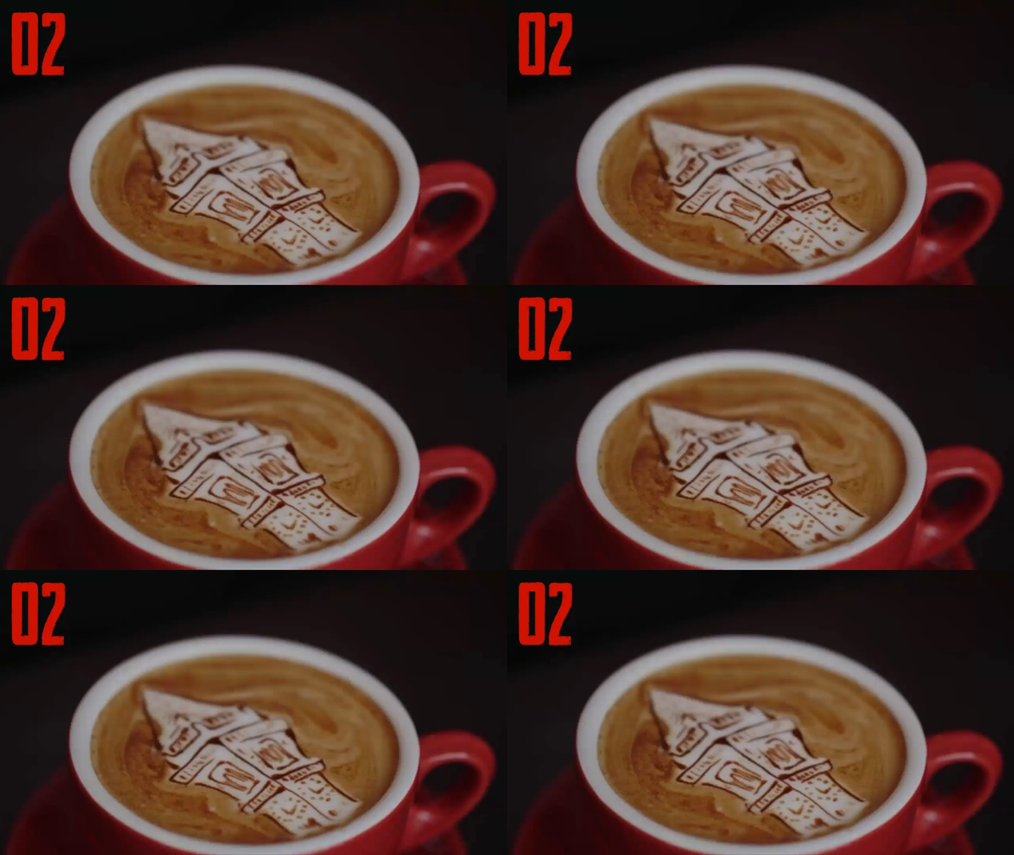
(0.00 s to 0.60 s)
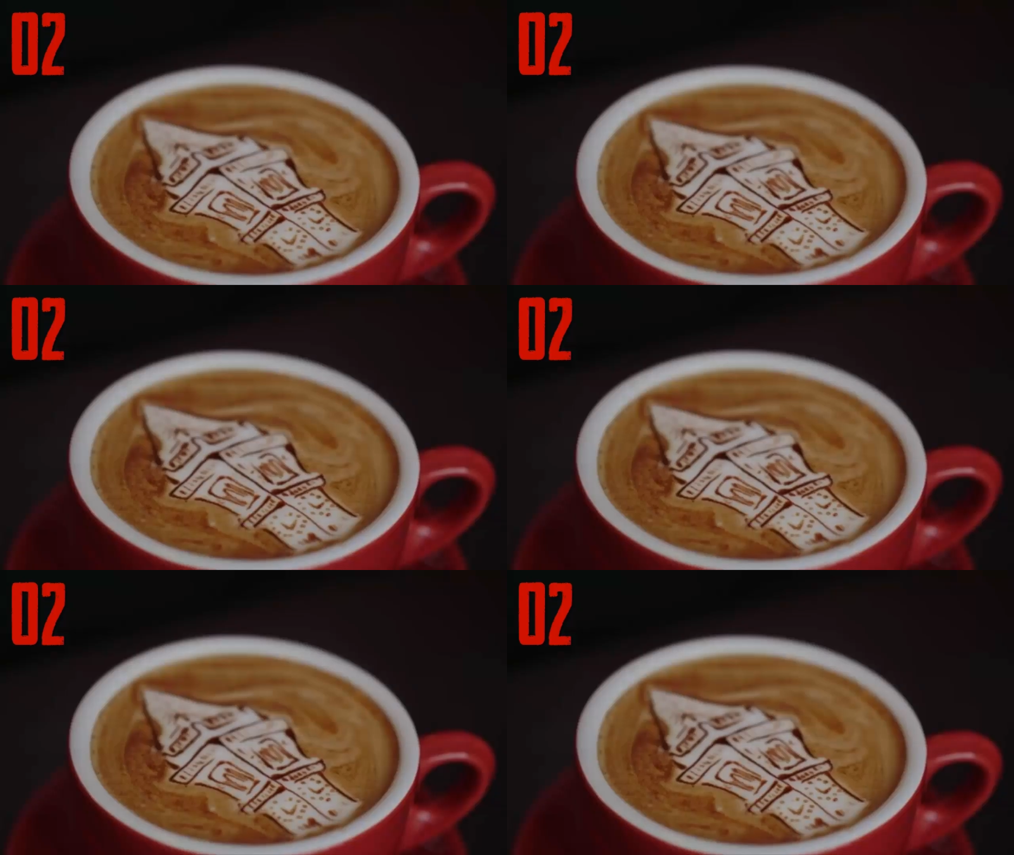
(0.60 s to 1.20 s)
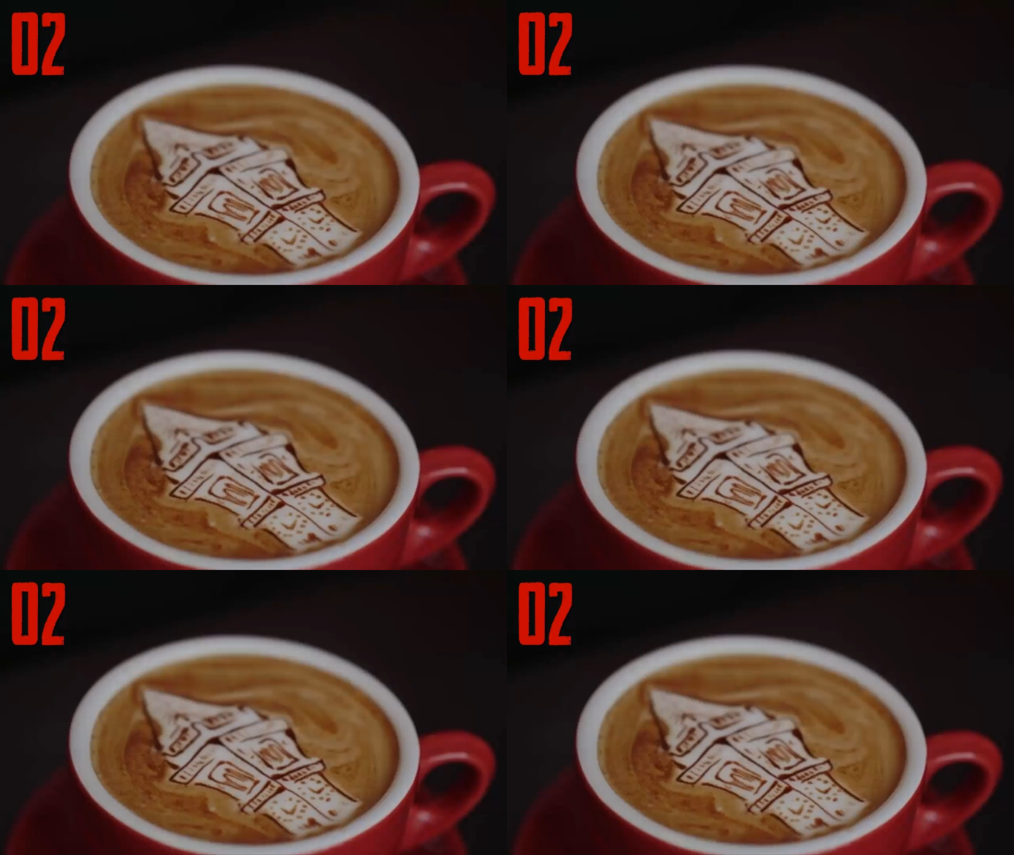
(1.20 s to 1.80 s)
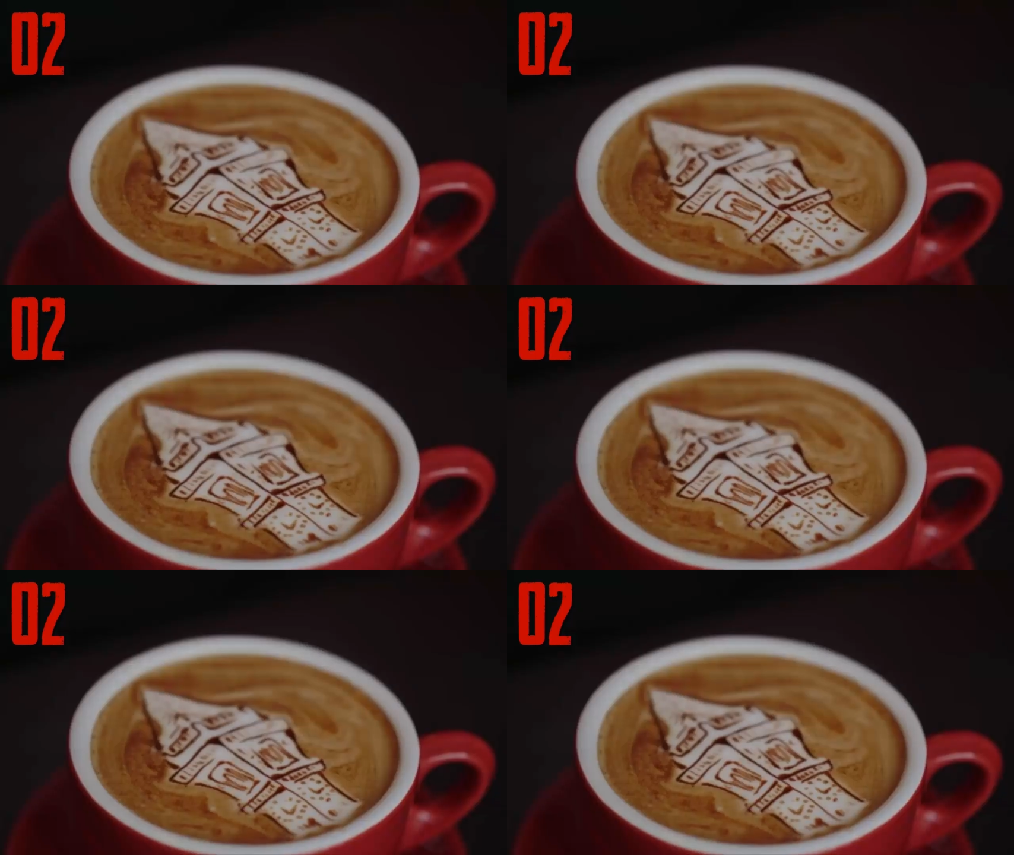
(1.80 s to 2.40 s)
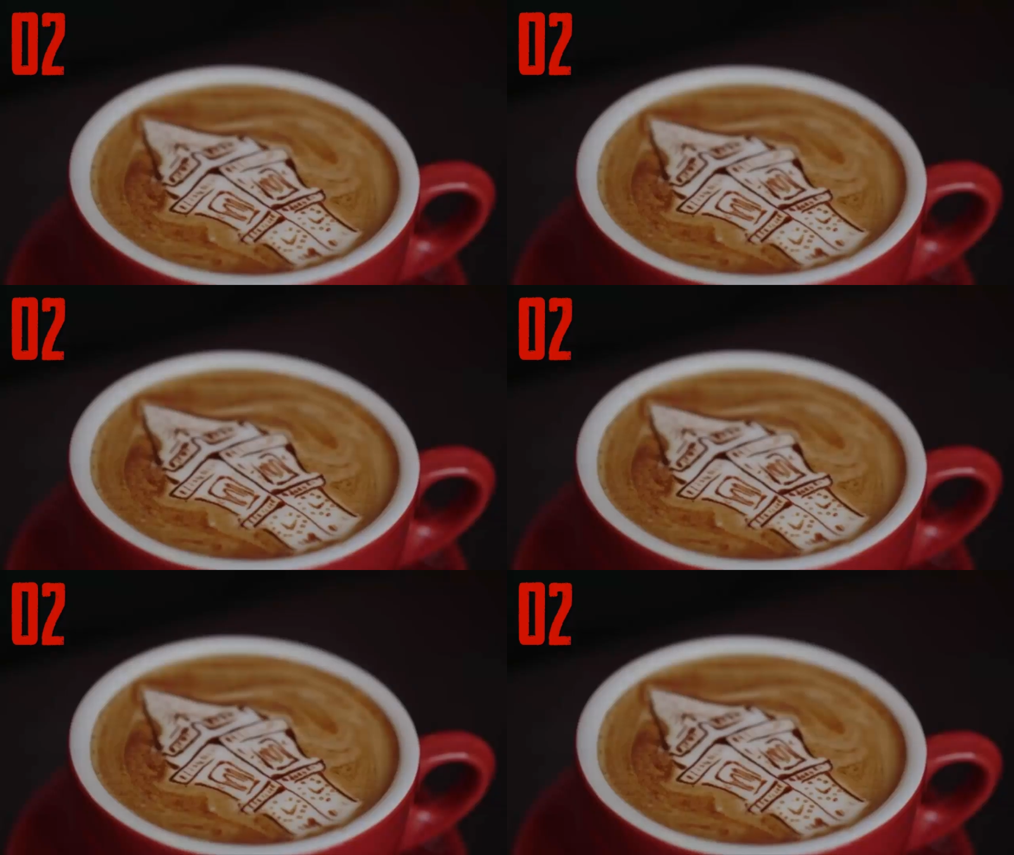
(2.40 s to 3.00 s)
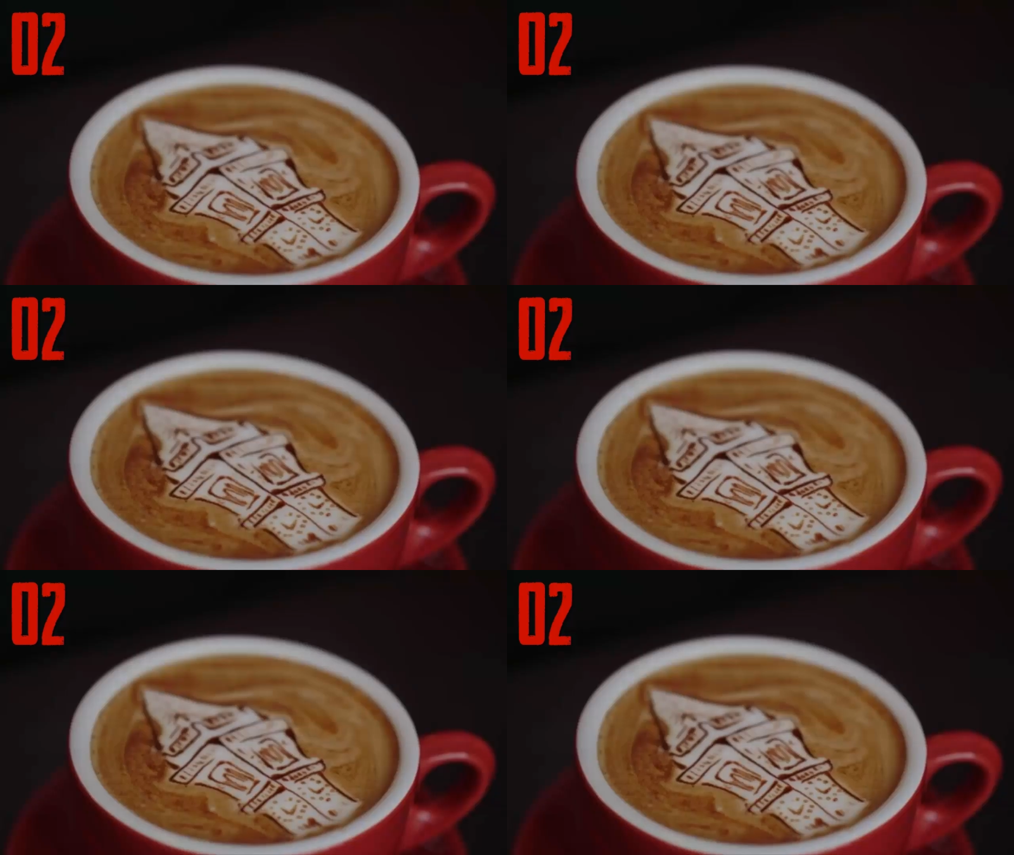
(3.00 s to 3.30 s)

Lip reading: (no speaker visible)